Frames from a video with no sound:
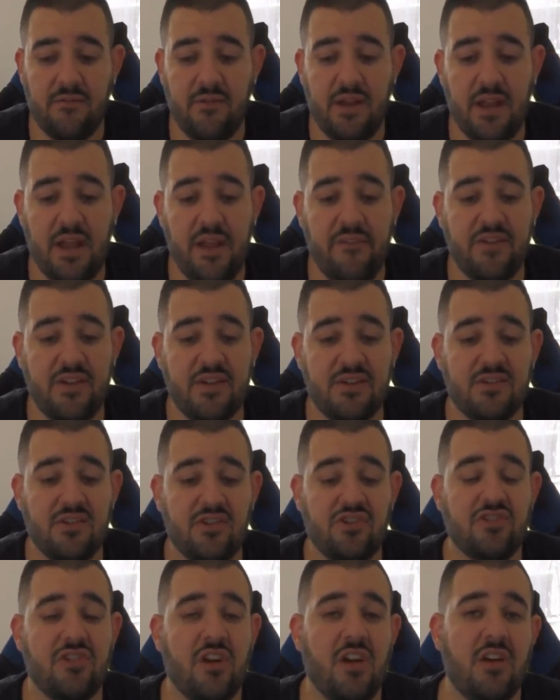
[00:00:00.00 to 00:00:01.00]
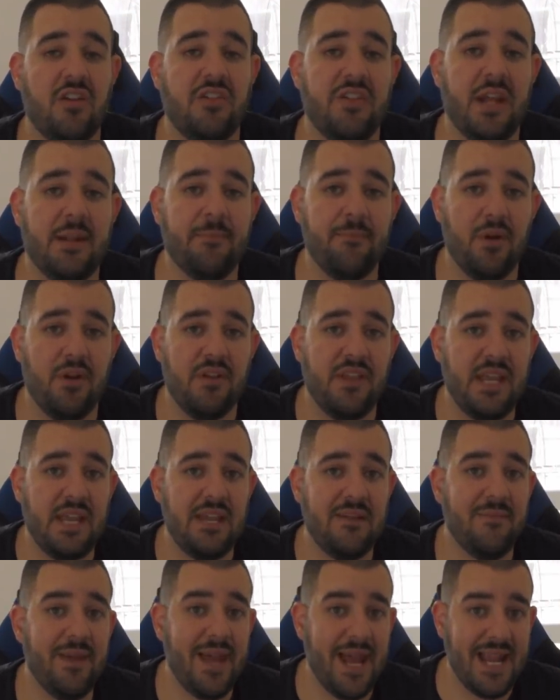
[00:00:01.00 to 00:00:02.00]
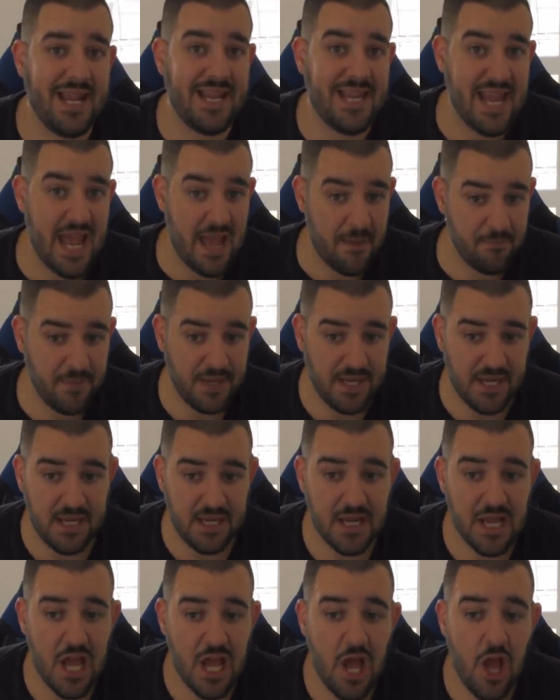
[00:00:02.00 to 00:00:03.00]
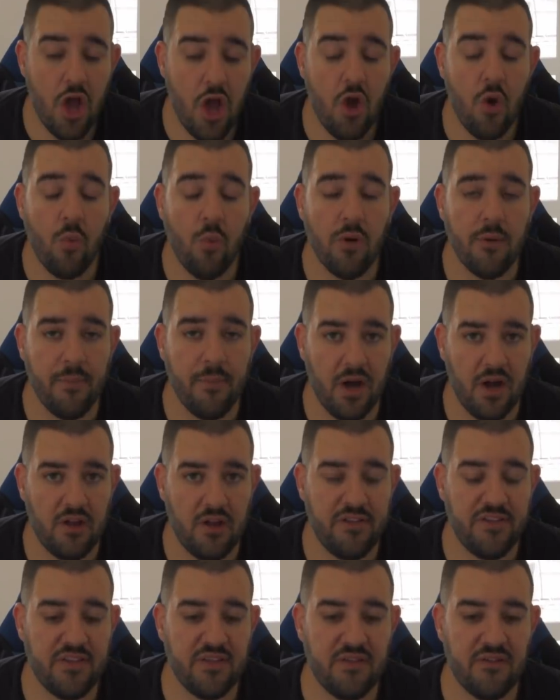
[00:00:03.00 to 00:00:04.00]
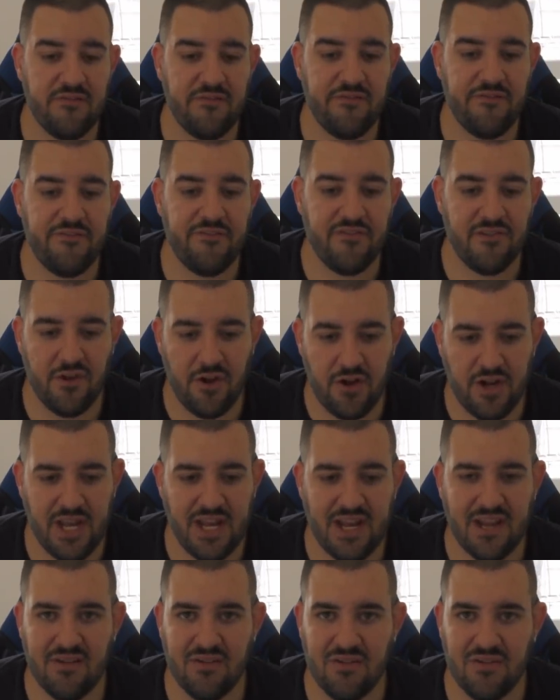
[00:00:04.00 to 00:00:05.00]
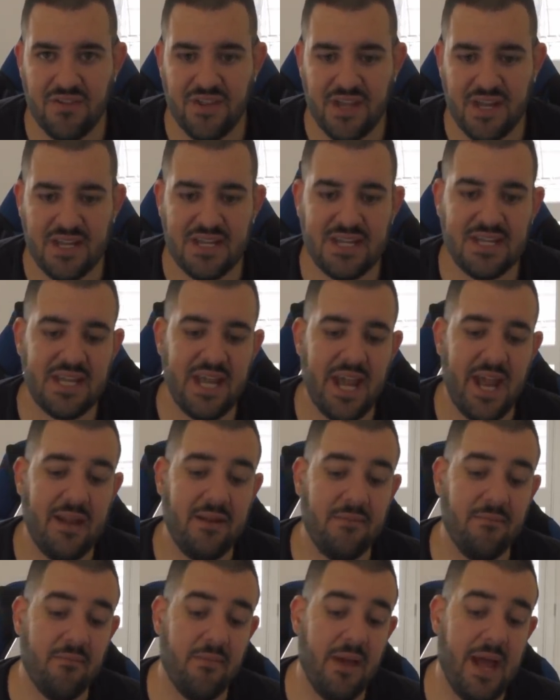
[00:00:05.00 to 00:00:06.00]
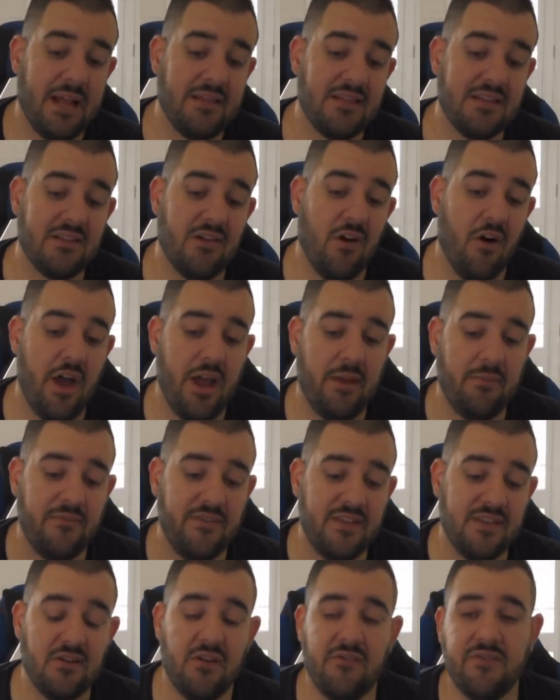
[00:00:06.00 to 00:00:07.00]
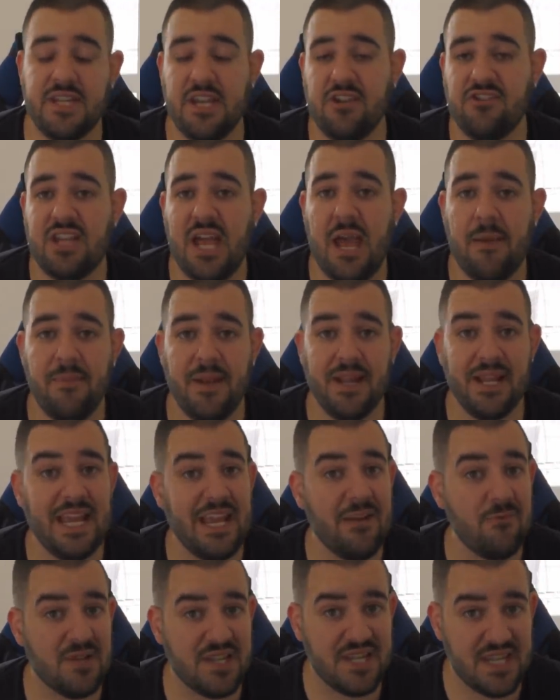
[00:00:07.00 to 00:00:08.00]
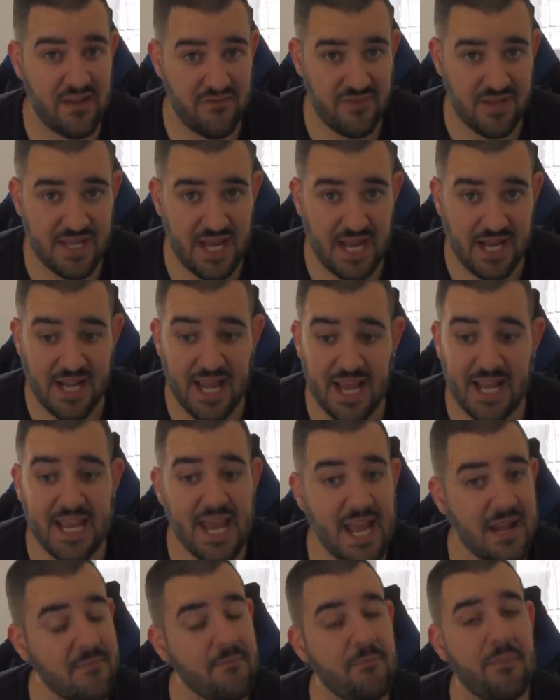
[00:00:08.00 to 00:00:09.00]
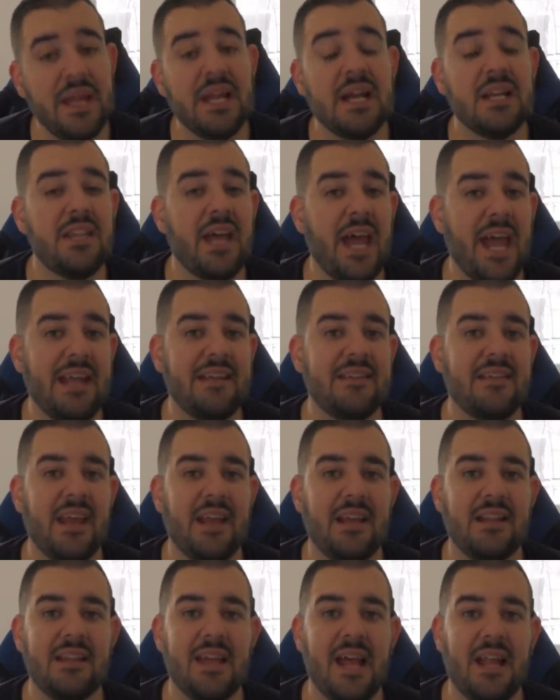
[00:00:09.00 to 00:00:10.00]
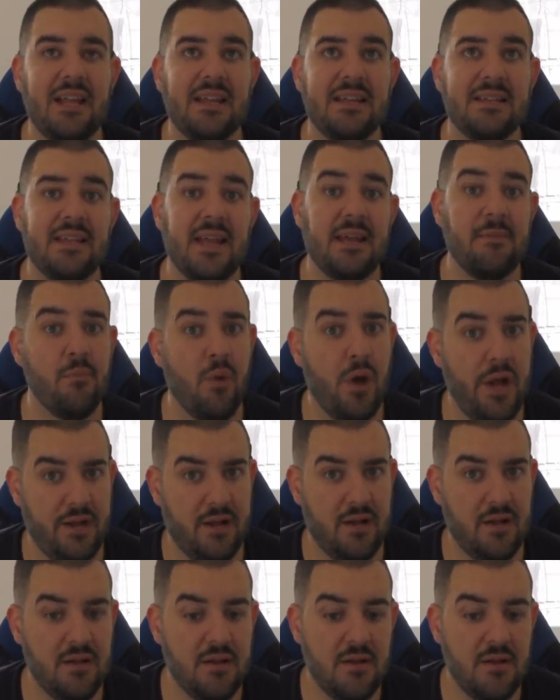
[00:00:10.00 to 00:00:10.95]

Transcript: evidence to show that both him and Nappy were both flirting and all this. And at the time of these conversations happening, he was 17. Again, being under 18, that is a minor.